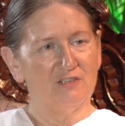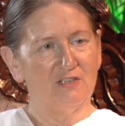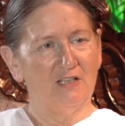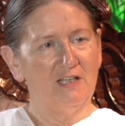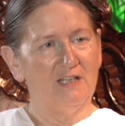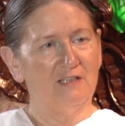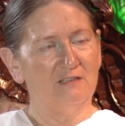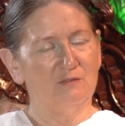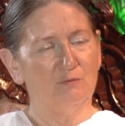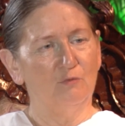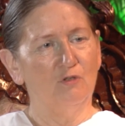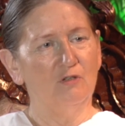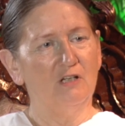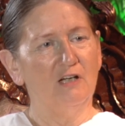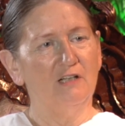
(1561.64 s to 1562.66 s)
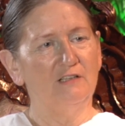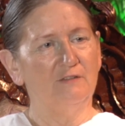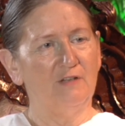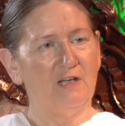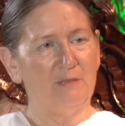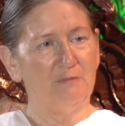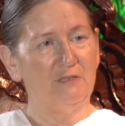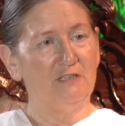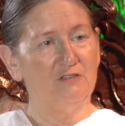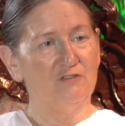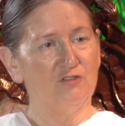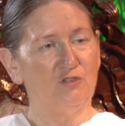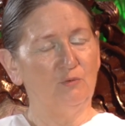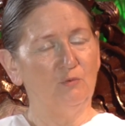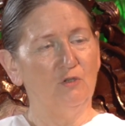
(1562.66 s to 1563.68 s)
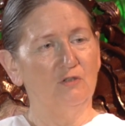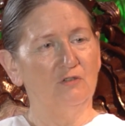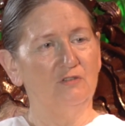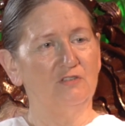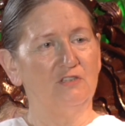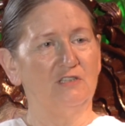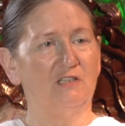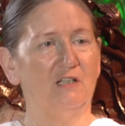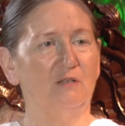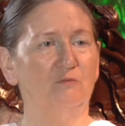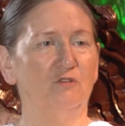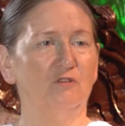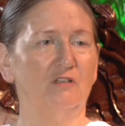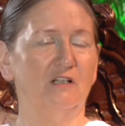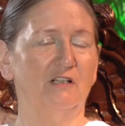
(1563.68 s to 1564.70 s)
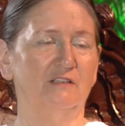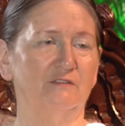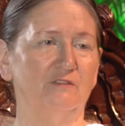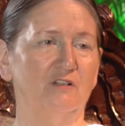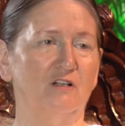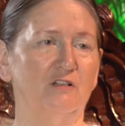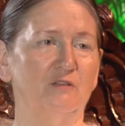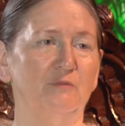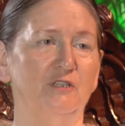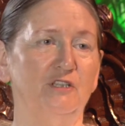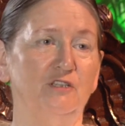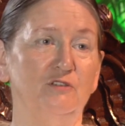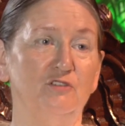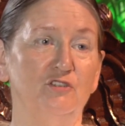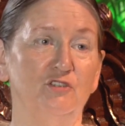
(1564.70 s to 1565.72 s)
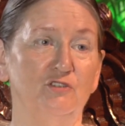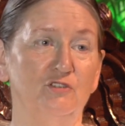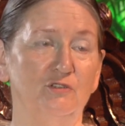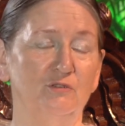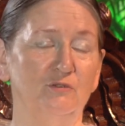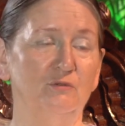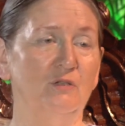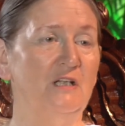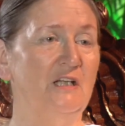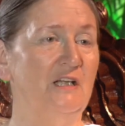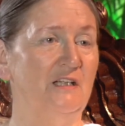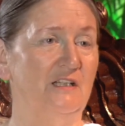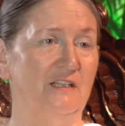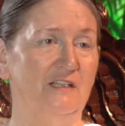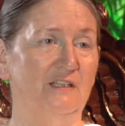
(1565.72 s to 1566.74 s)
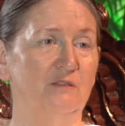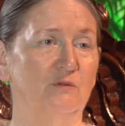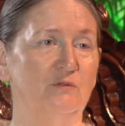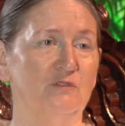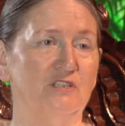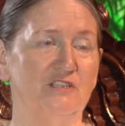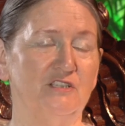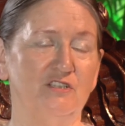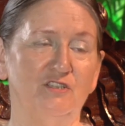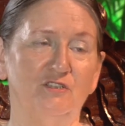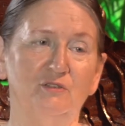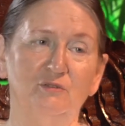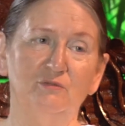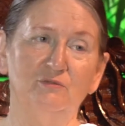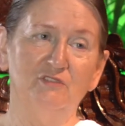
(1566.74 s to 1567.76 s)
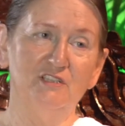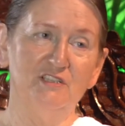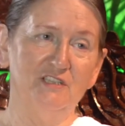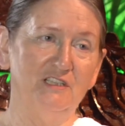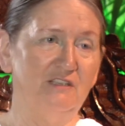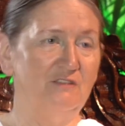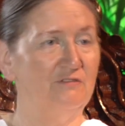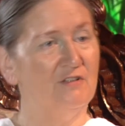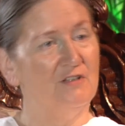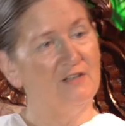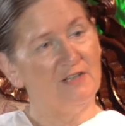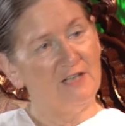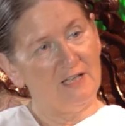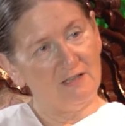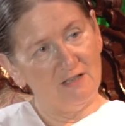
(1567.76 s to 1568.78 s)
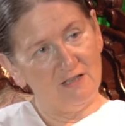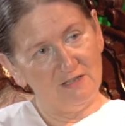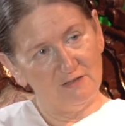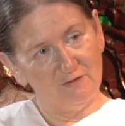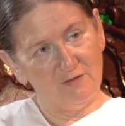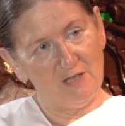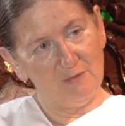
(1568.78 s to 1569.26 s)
select what kind of happiness you want and what kind of karma you should do in order to receive that kind of